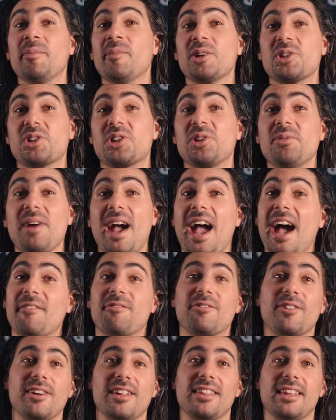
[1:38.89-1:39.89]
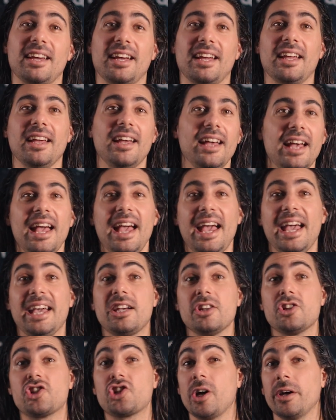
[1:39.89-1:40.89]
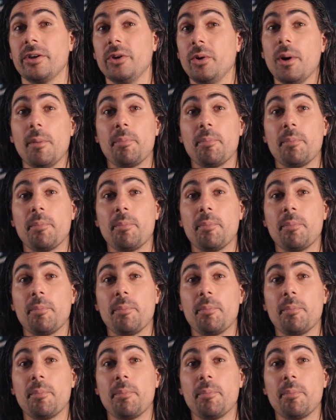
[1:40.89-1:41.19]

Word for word: much do everything. It can show you